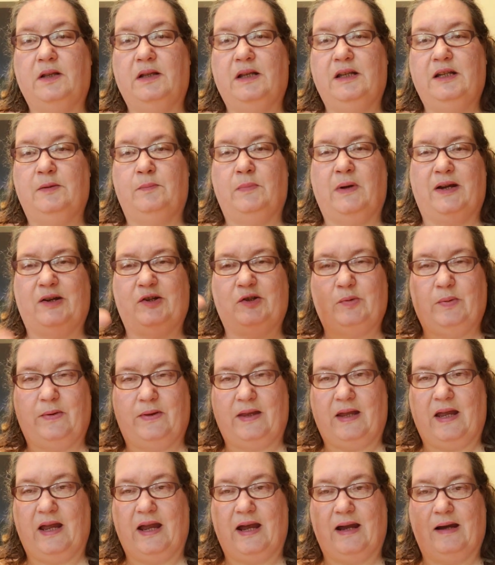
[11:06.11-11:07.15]
Linda Myers, with
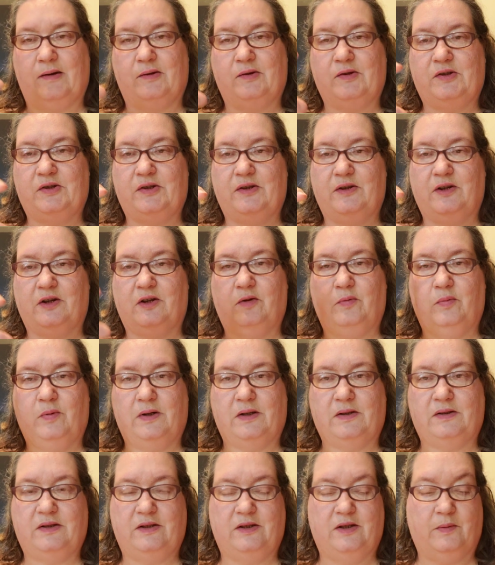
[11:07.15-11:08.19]
the house and the
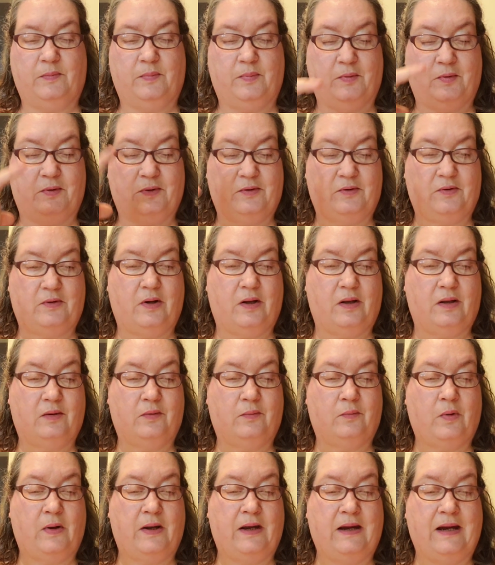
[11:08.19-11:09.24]
quilt and the border
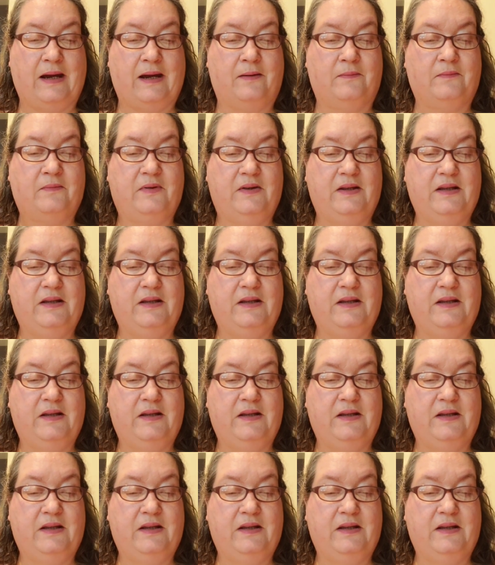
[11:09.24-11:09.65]
all around.